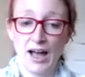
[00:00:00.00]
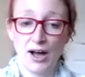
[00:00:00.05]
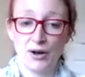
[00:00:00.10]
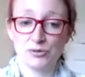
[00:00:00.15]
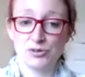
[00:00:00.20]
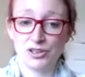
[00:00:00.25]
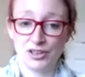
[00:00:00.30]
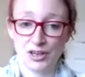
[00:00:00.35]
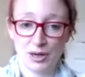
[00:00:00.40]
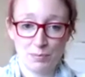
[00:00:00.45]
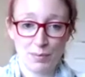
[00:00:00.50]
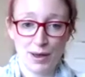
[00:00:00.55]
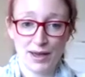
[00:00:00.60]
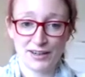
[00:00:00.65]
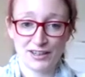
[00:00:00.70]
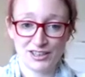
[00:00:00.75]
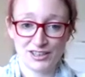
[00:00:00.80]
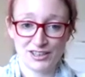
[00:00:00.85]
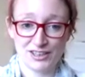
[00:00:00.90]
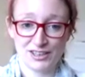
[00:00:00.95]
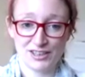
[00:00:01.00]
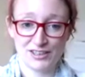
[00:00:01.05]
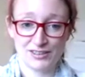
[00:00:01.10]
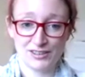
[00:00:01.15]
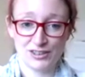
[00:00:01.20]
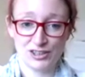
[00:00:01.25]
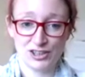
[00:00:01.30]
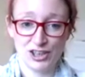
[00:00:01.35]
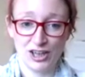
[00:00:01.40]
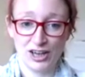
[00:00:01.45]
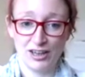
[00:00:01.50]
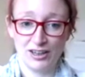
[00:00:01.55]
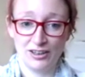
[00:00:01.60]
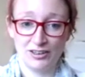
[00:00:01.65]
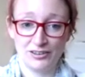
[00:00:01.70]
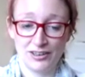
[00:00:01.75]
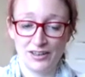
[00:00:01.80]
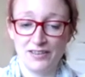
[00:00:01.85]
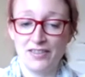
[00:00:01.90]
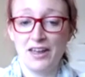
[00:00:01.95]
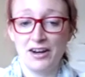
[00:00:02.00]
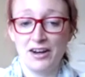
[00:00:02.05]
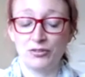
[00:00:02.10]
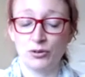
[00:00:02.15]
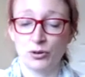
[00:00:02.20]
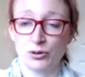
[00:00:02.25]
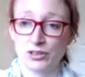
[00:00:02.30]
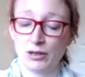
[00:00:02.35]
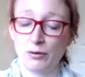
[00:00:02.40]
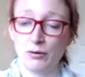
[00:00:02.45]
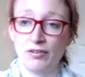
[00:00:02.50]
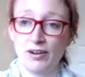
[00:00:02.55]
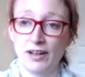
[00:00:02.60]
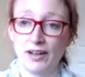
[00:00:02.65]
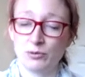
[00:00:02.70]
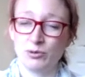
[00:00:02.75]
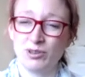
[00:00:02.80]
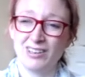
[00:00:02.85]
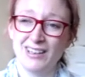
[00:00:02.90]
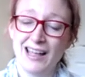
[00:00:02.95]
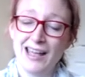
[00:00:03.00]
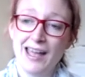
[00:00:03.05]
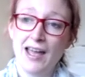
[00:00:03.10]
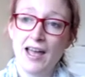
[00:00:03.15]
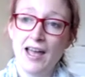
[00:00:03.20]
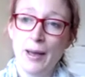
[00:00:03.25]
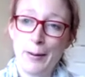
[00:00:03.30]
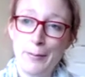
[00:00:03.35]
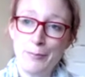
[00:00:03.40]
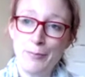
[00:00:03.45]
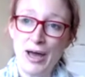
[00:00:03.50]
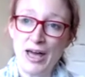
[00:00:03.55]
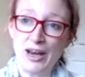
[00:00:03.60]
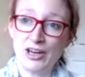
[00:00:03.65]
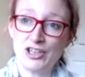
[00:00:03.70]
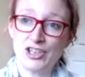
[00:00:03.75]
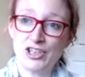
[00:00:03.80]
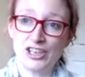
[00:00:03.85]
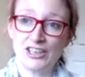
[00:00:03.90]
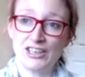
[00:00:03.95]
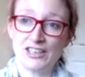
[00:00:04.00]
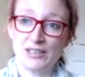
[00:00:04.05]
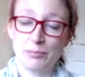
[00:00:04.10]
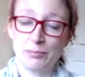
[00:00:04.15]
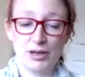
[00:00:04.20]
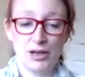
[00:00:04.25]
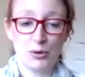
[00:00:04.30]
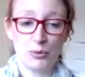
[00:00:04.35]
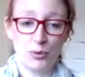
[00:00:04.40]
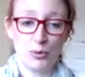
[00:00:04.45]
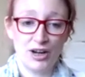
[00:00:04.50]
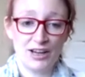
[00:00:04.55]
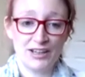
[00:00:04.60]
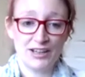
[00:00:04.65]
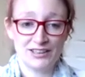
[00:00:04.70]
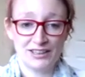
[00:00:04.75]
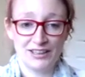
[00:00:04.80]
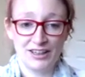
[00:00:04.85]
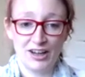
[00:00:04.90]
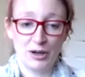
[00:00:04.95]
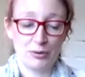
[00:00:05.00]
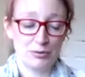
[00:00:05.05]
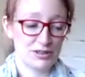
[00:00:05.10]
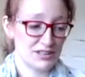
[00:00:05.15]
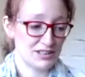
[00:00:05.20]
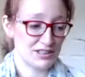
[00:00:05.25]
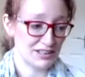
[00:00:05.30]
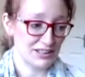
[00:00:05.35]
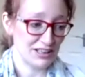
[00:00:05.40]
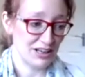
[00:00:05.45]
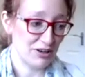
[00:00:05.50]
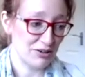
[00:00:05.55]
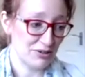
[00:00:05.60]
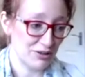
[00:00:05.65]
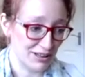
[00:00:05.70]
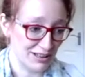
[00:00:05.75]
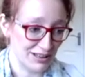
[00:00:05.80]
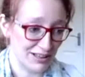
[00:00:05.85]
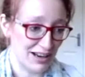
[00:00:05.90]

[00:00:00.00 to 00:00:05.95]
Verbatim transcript: did i manage this as a child and then of course i reflect well managing is a big word and i was you know mm-hmm.